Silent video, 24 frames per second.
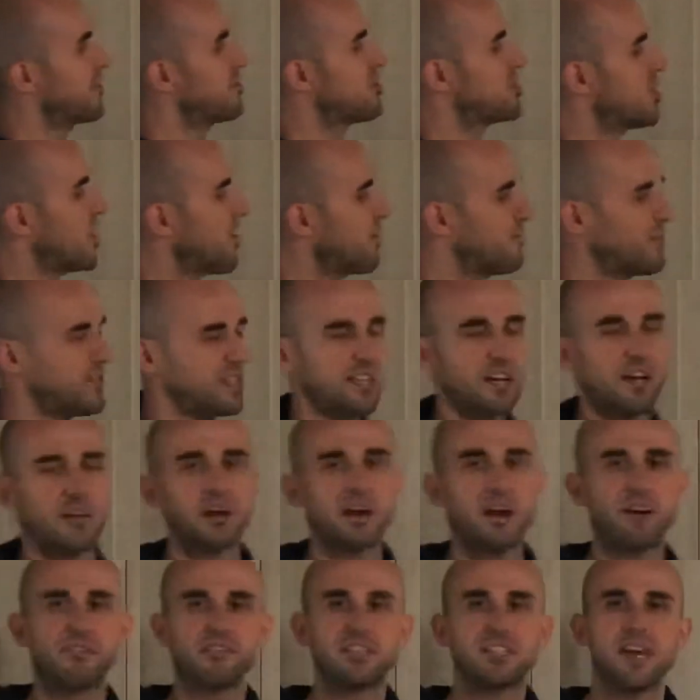surface area,
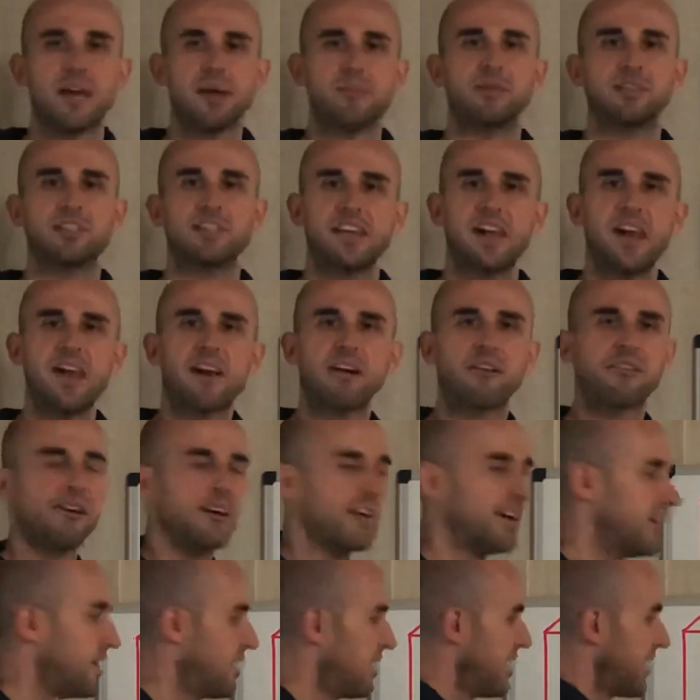every time it's
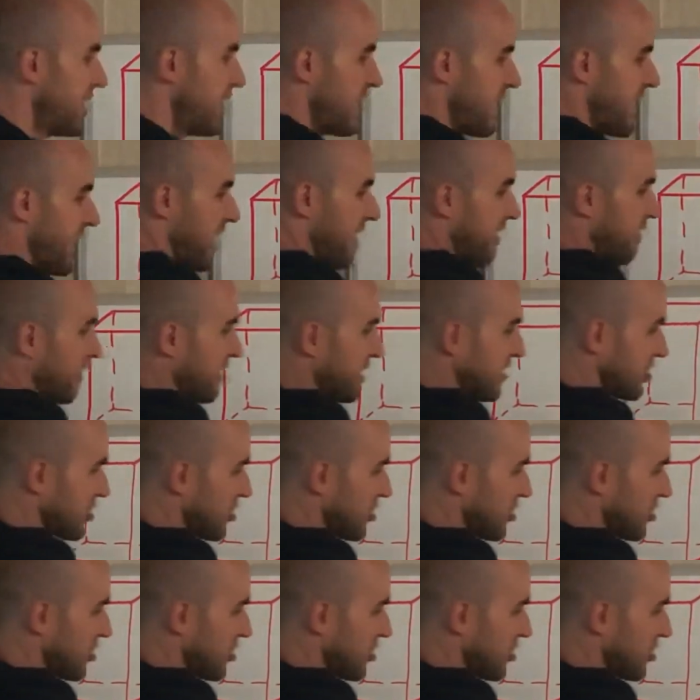area, area is